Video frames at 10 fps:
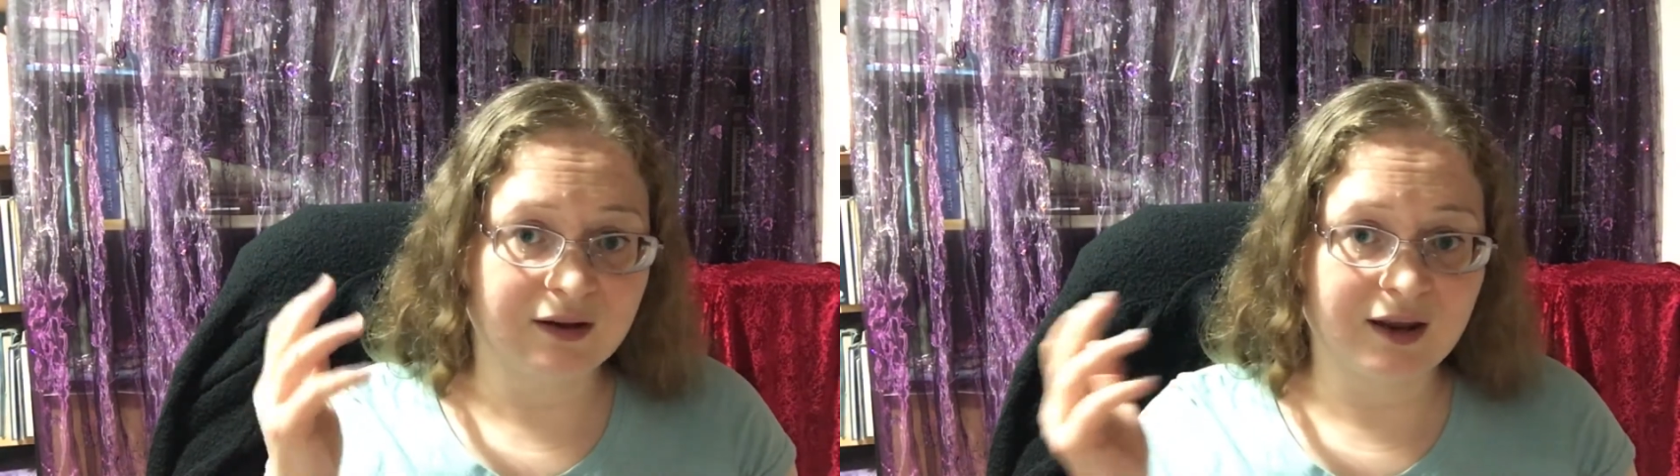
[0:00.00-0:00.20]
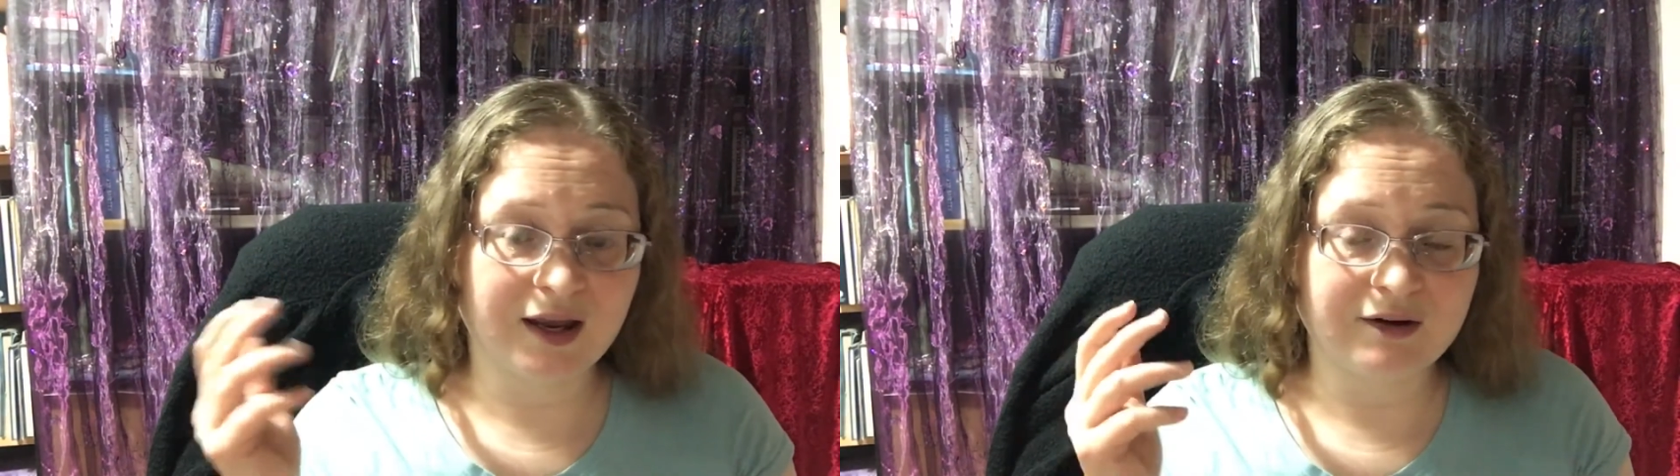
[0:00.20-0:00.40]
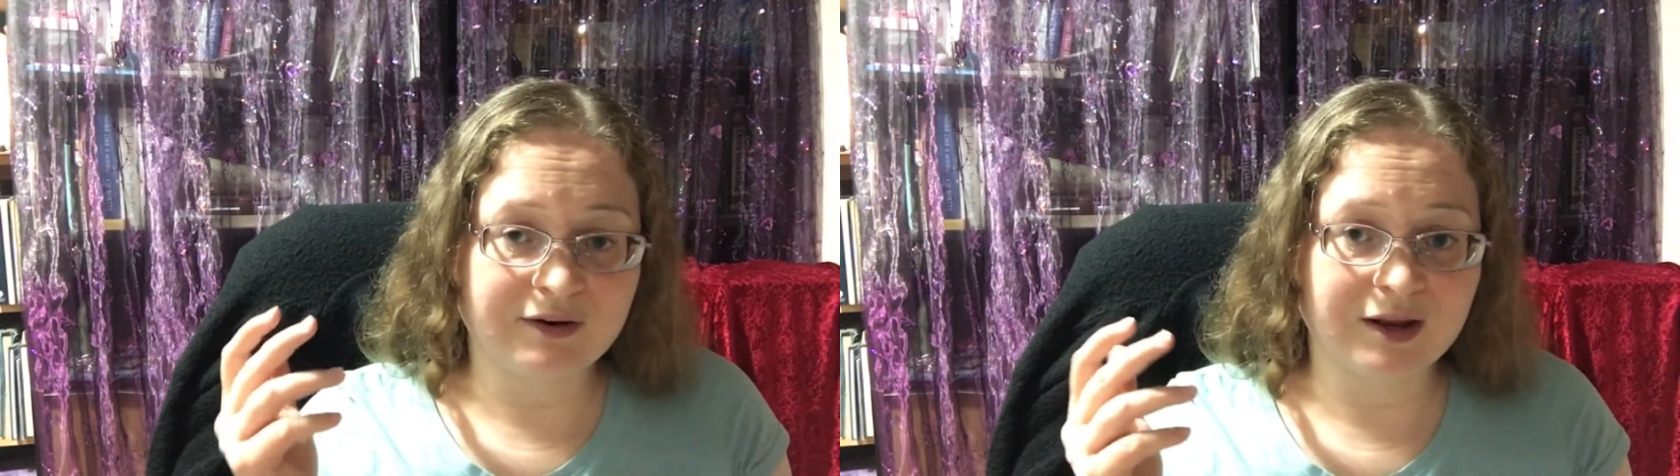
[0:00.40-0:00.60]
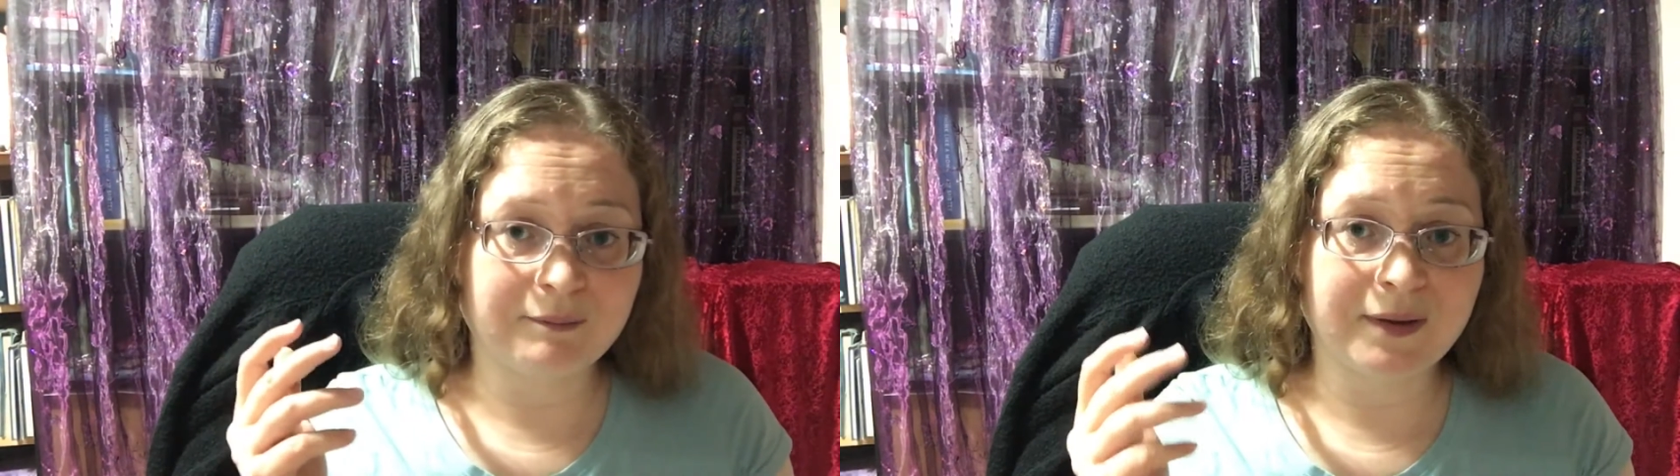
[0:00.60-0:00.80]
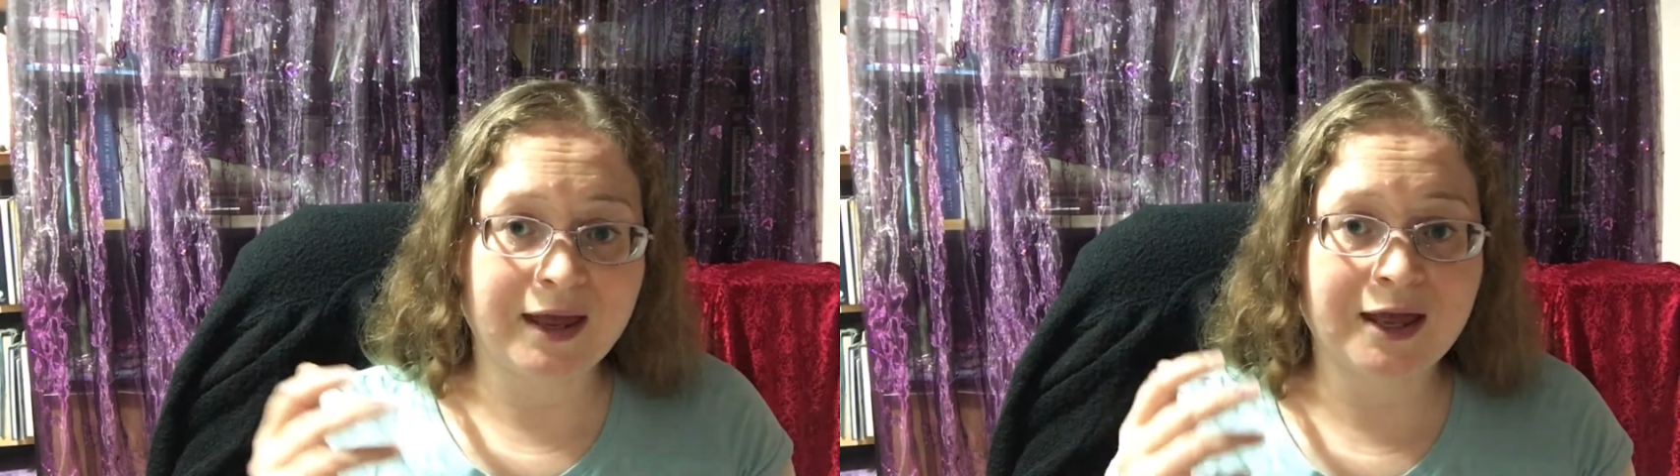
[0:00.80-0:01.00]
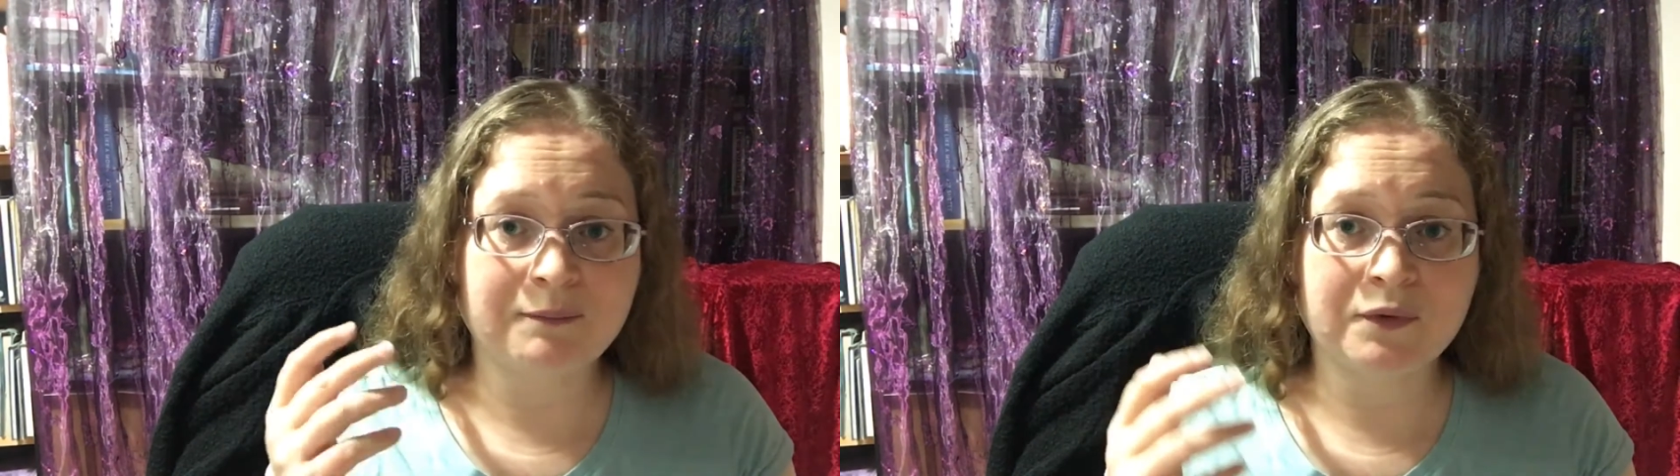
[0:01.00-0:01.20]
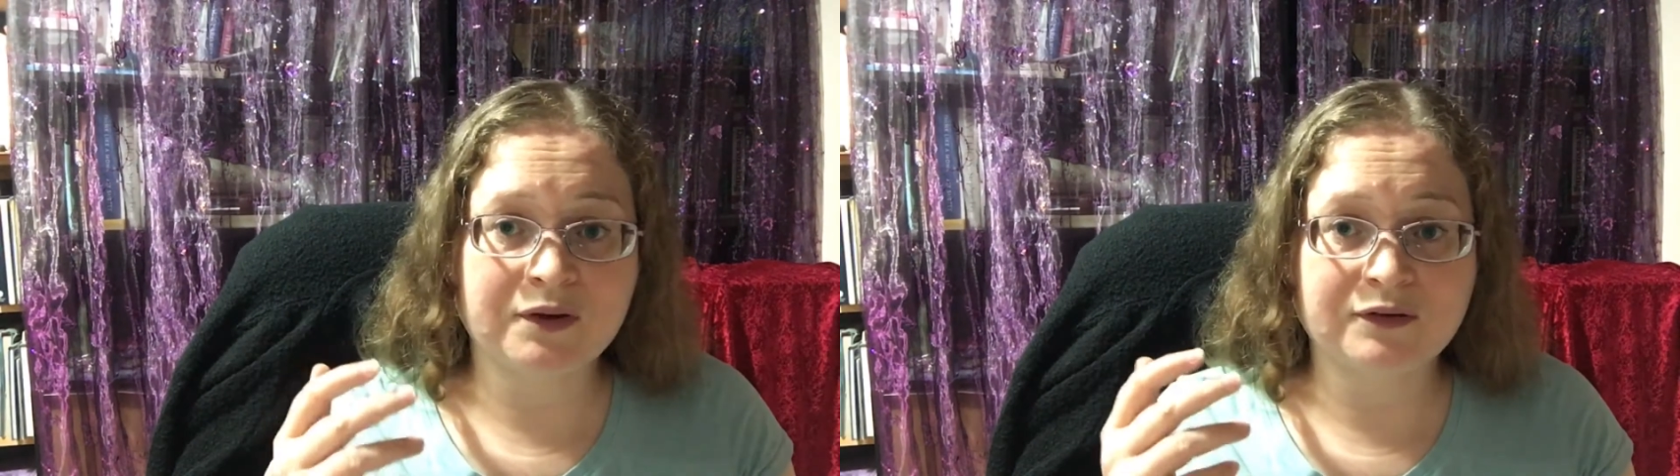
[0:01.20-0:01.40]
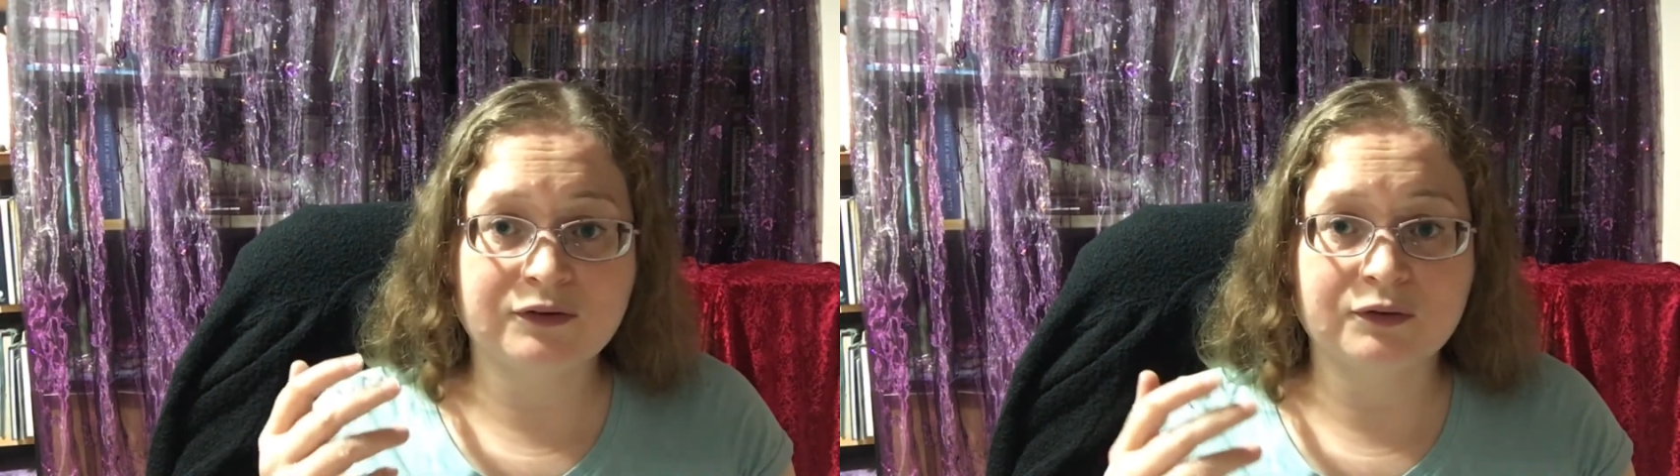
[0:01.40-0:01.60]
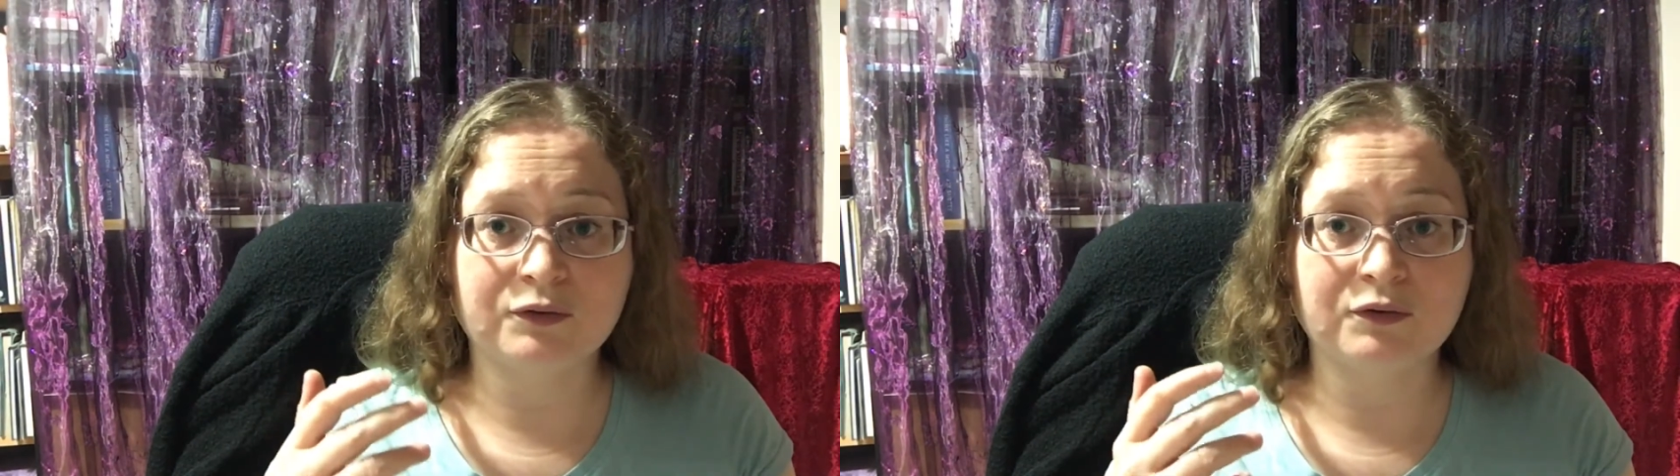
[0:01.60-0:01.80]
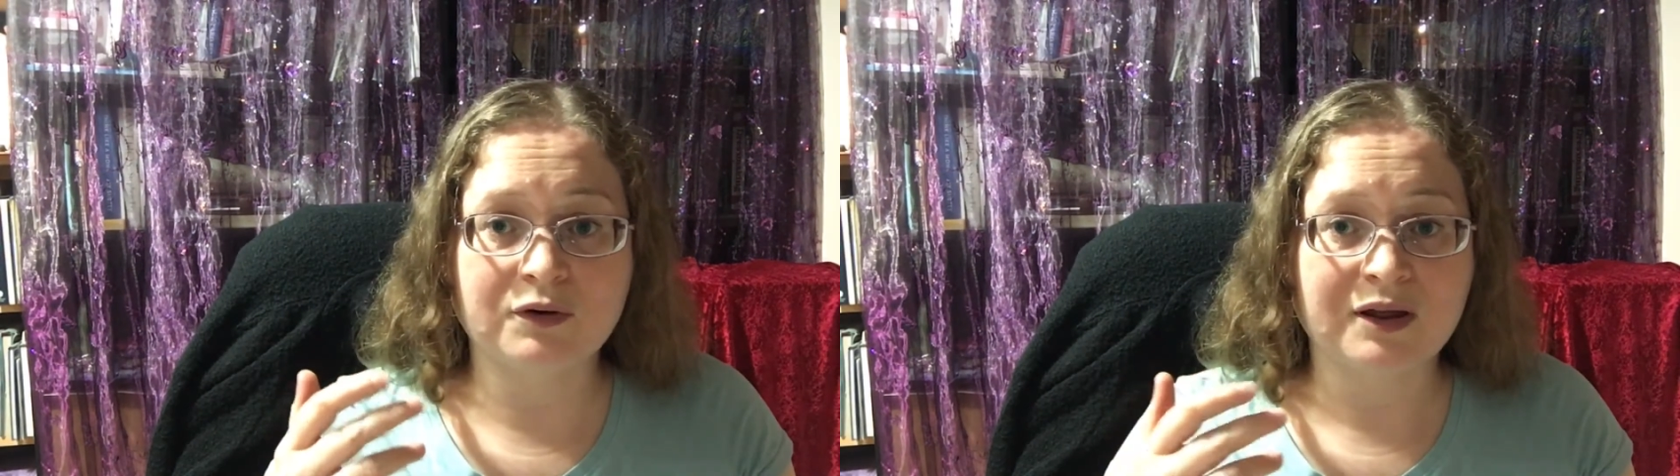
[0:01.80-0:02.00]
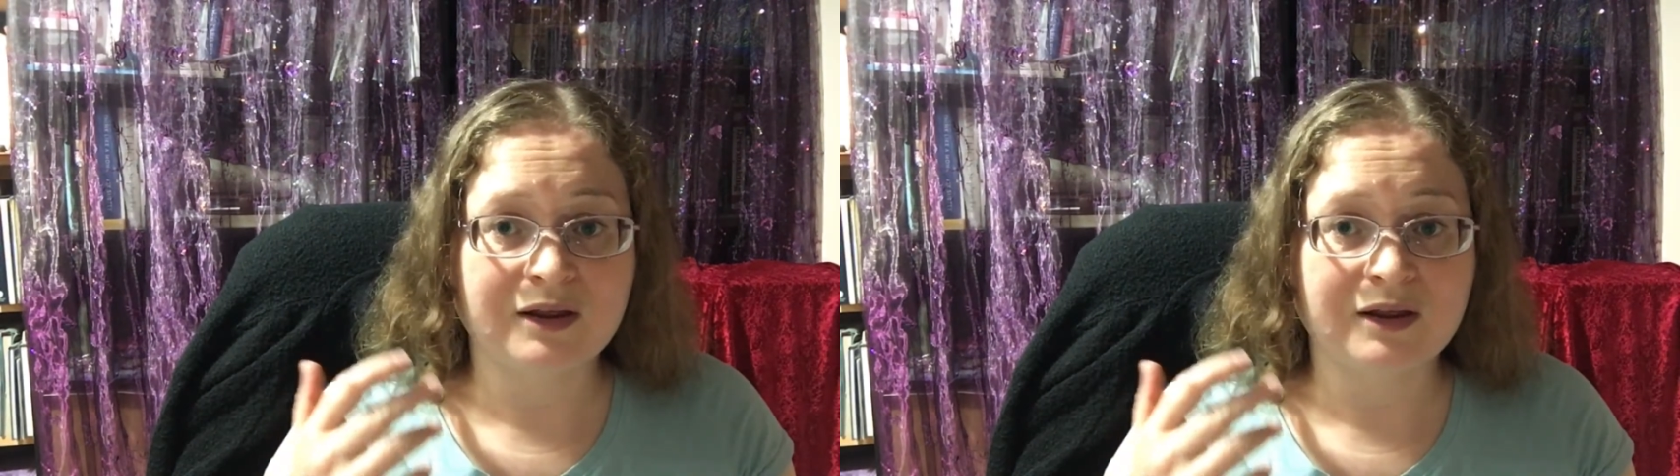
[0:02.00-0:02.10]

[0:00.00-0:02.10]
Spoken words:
hearing impairment, or